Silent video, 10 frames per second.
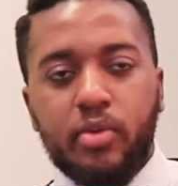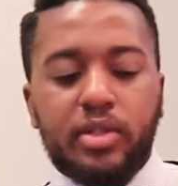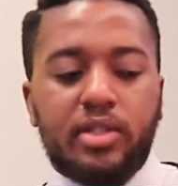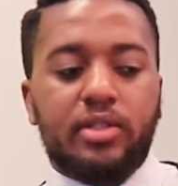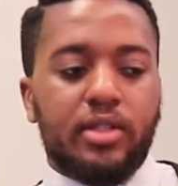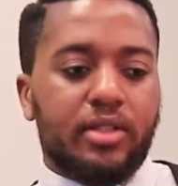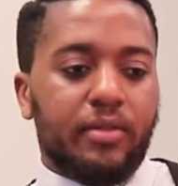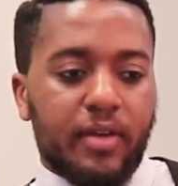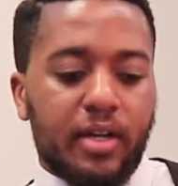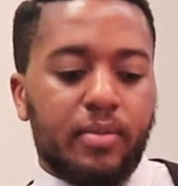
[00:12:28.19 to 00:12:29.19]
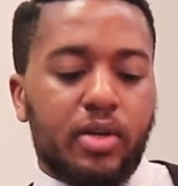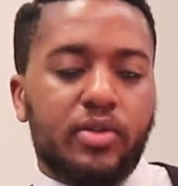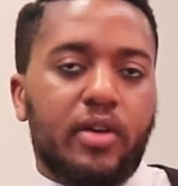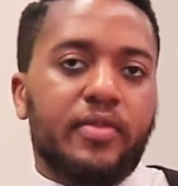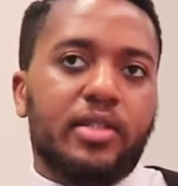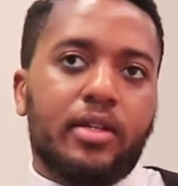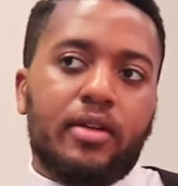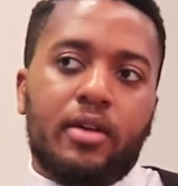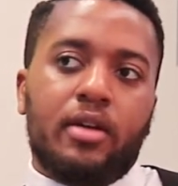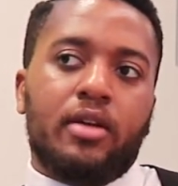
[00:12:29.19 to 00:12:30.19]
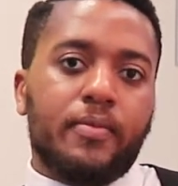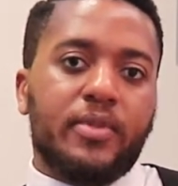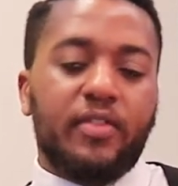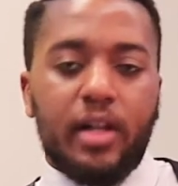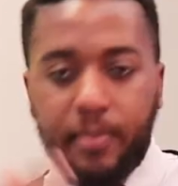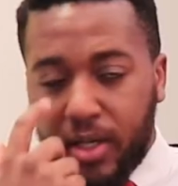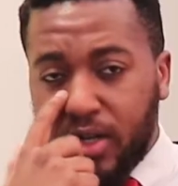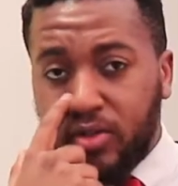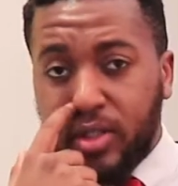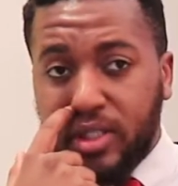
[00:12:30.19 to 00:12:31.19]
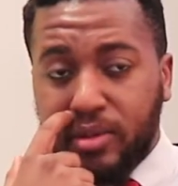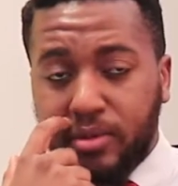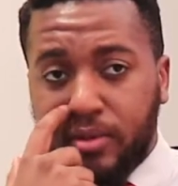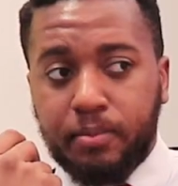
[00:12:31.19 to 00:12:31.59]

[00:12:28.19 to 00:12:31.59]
which is justified because obviously developing countries,